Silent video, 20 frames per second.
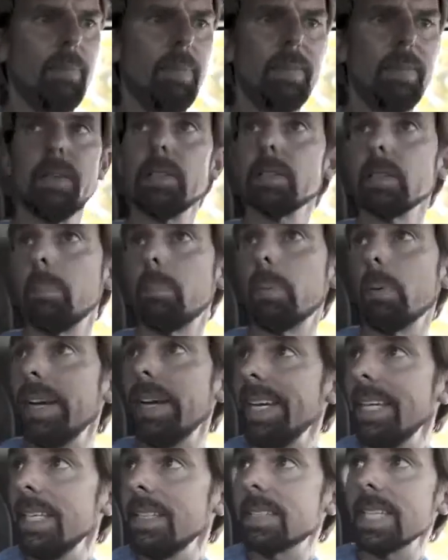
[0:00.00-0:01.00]
There's a
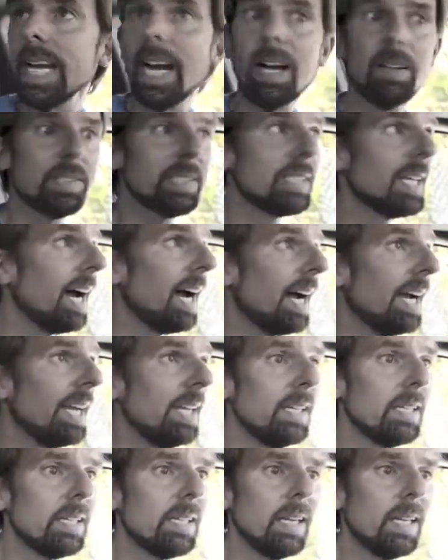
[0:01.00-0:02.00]
breeze
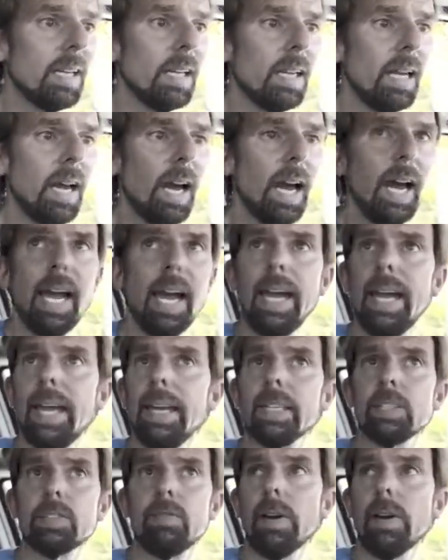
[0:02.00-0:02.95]
outside, and it's